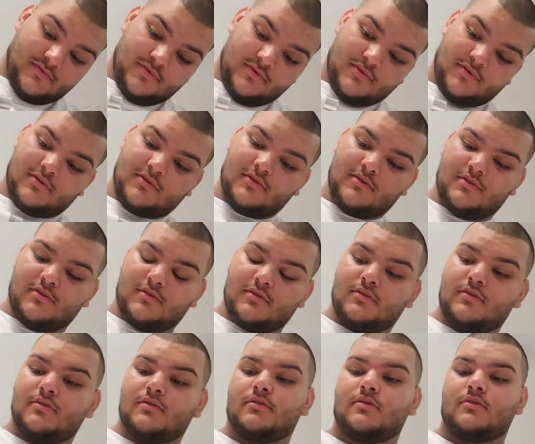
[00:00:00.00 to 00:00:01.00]

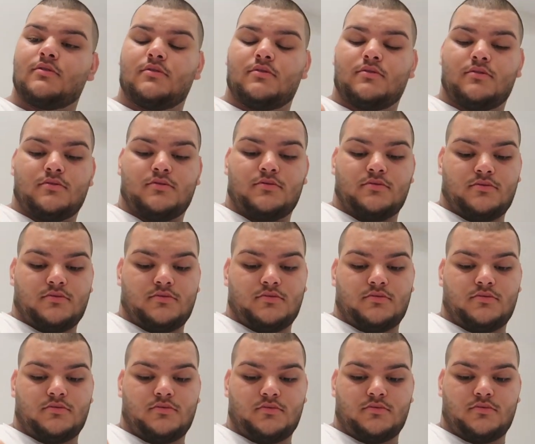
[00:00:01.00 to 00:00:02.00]

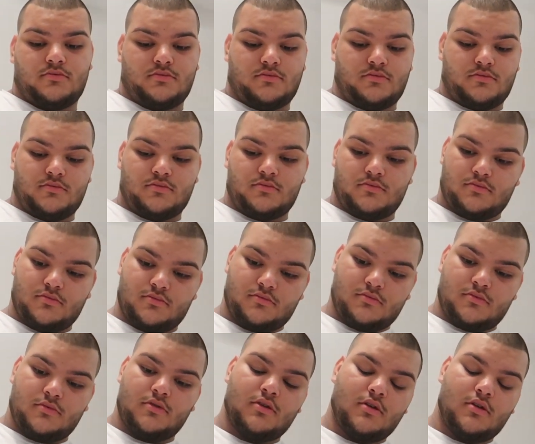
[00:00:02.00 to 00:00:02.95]
(no one is talking)